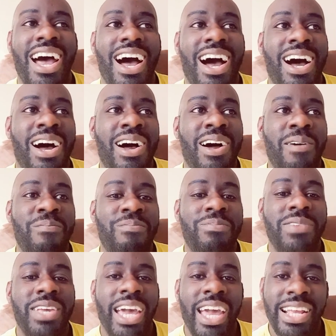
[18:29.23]
And
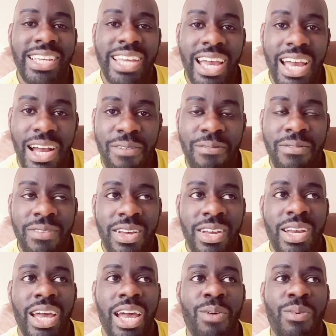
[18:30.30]
yeah.
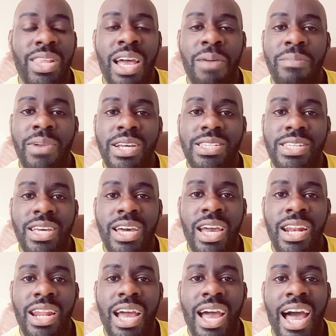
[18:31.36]
And with that being said,